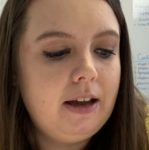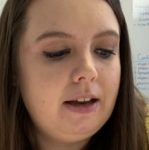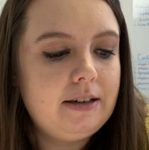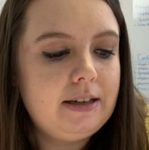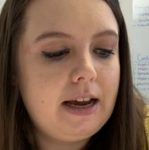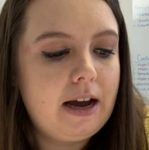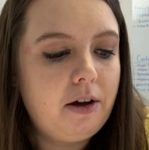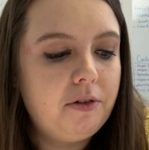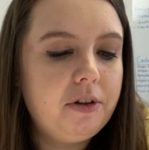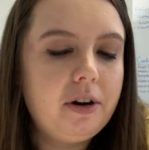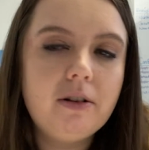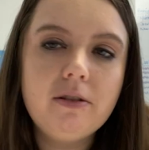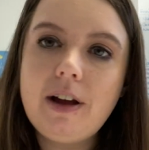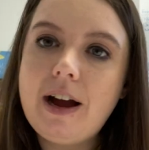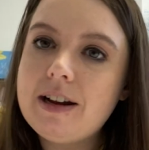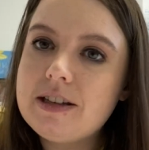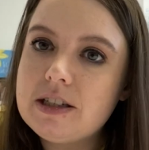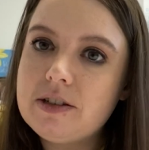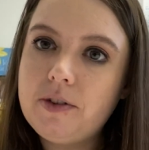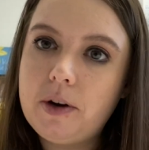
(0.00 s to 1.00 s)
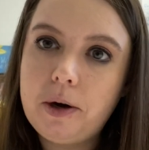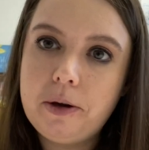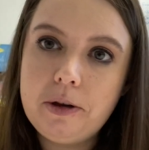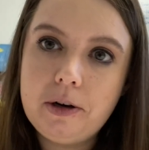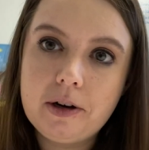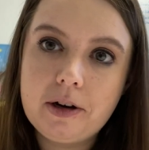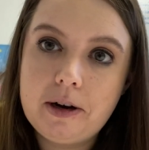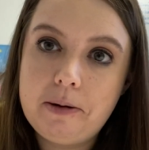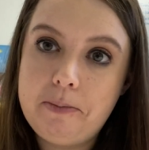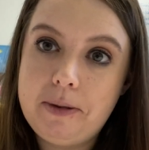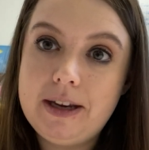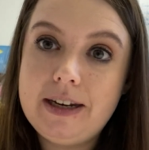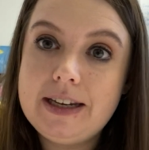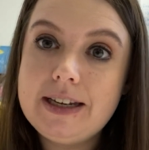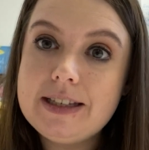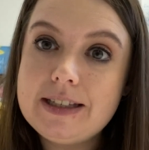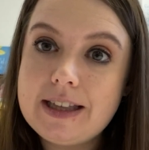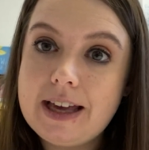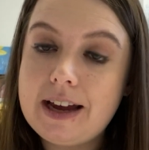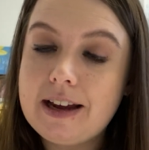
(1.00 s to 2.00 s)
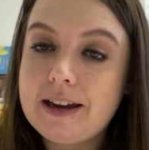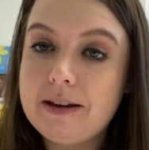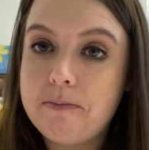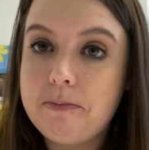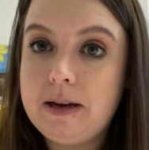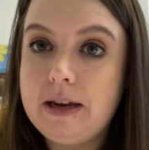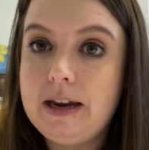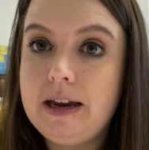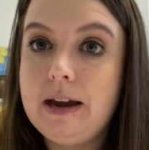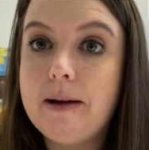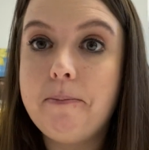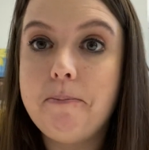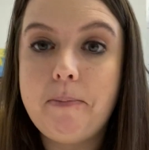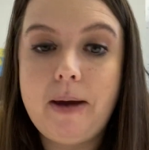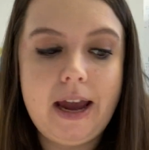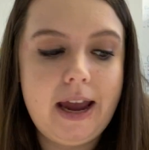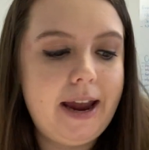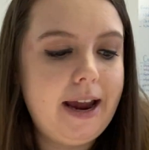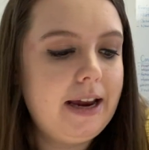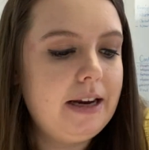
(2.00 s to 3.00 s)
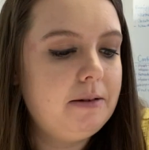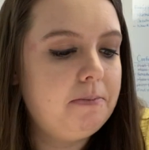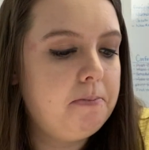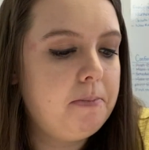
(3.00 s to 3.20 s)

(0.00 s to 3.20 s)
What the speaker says: Now, there are lots of other committees that can be made.